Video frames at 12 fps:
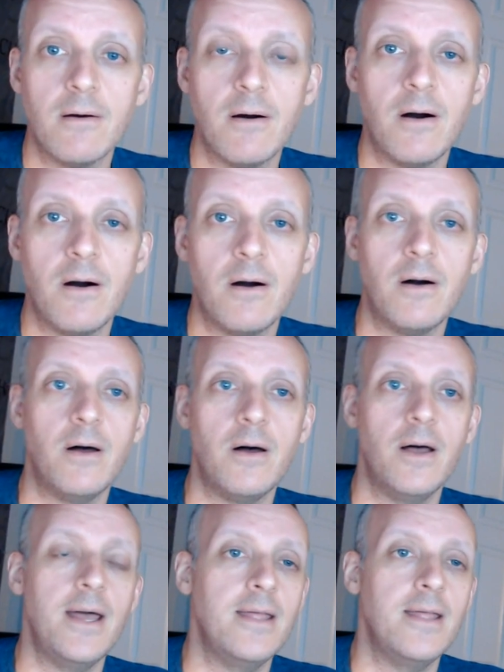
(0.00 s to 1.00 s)
Uh,
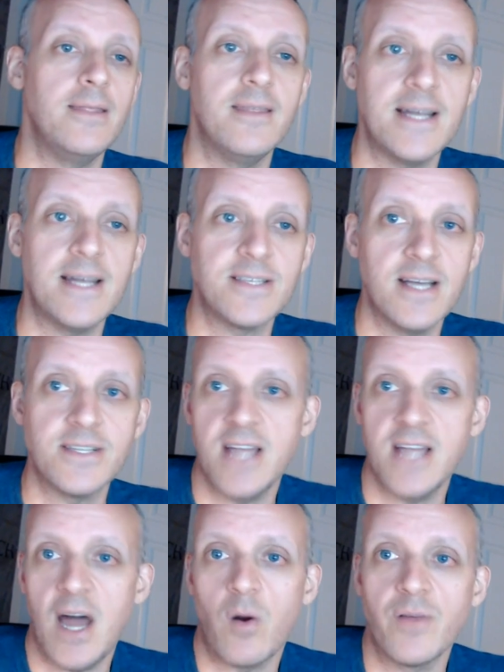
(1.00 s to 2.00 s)
and that's that's an
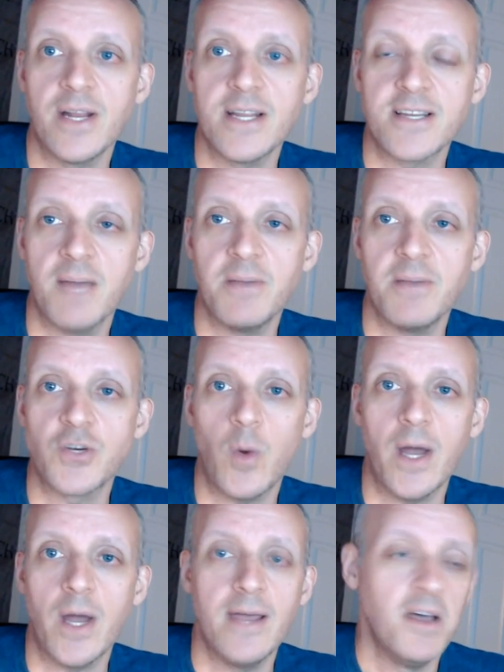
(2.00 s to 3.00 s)
hour reading time each
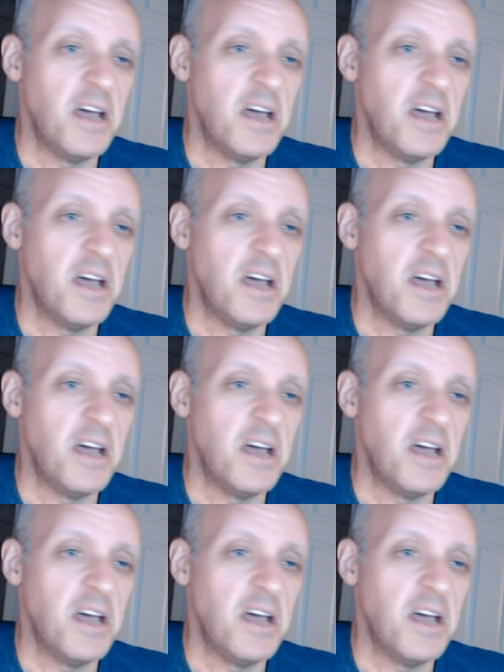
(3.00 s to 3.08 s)
way.